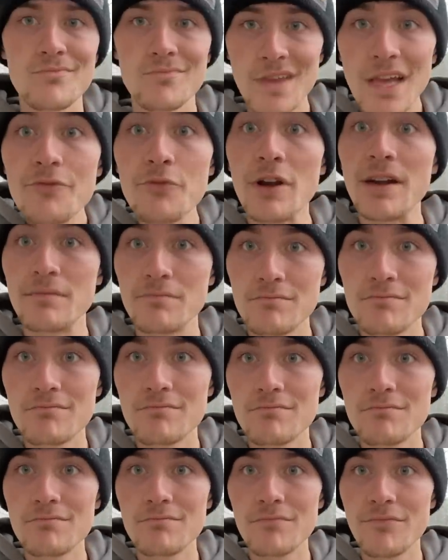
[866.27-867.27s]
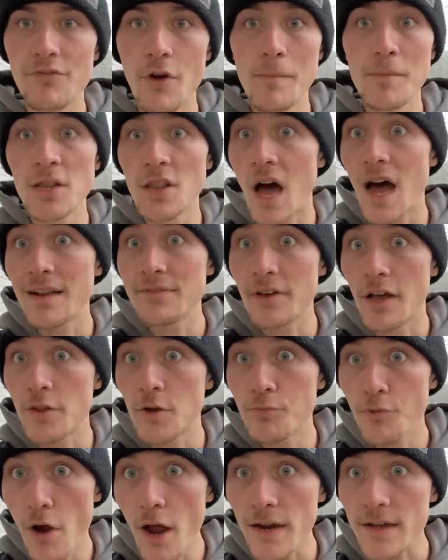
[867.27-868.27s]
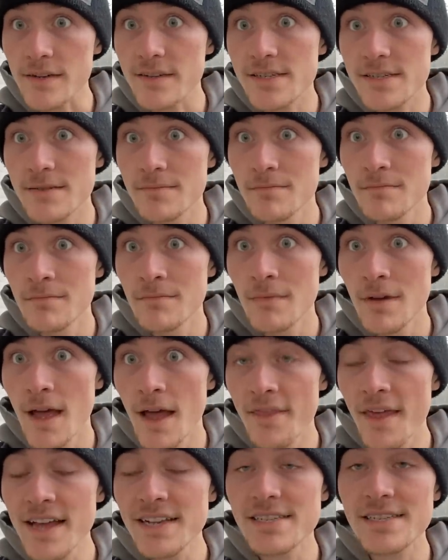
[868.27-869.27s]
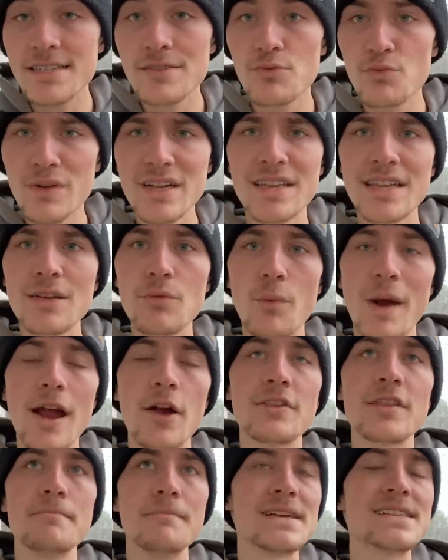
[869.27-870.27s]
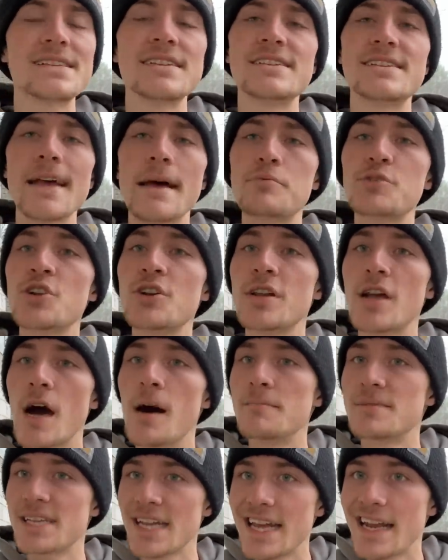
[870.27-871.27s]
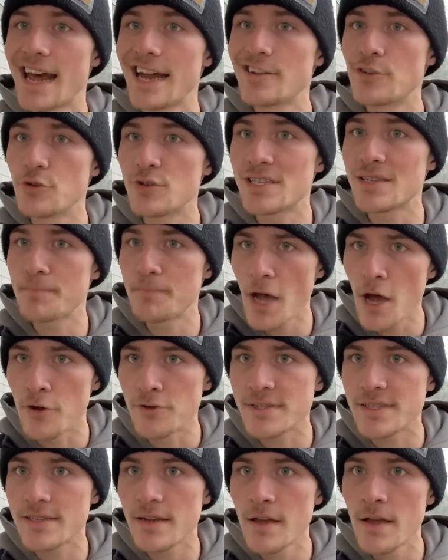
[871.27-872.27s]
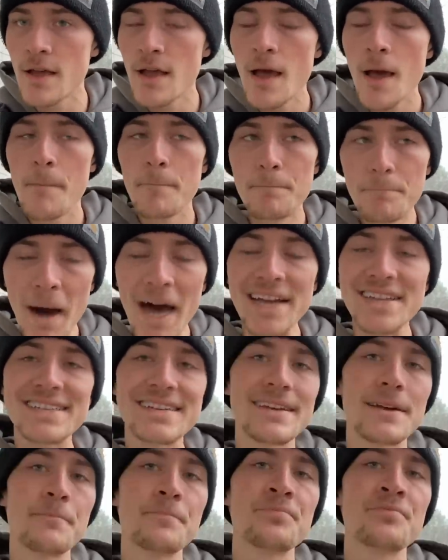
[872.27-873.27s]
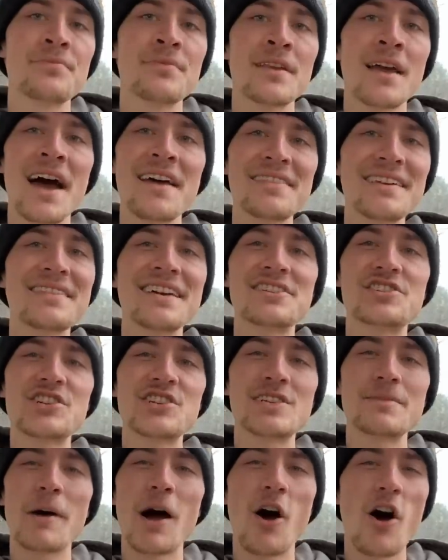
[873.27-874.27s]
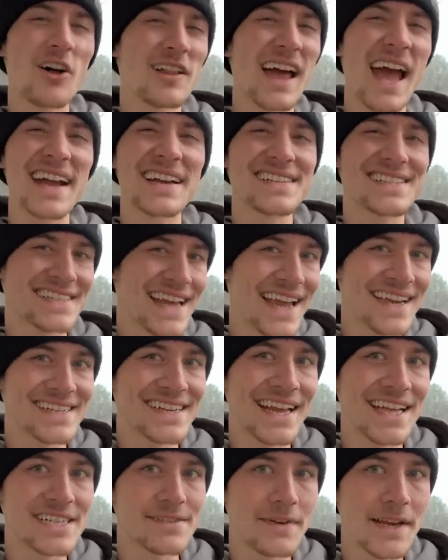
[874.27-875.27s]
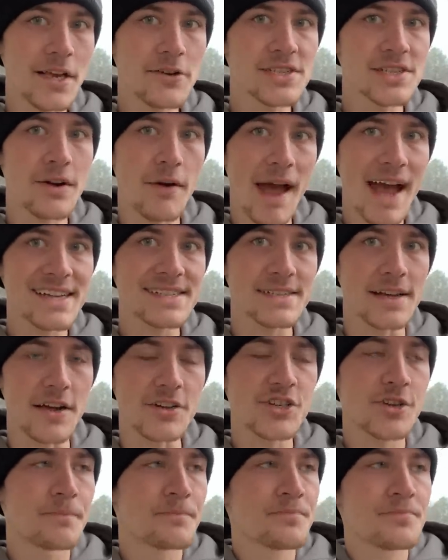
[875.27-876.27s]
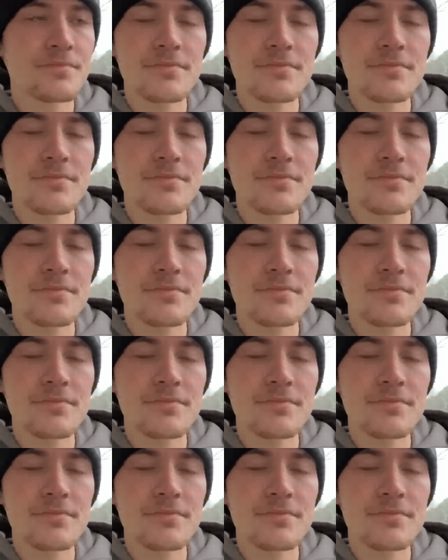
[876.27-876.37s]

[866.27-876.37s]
different from a lot of other products. And that's really where the misconception comes in, I do suppose. But I think that's just about all I had to say in today's video. So as such,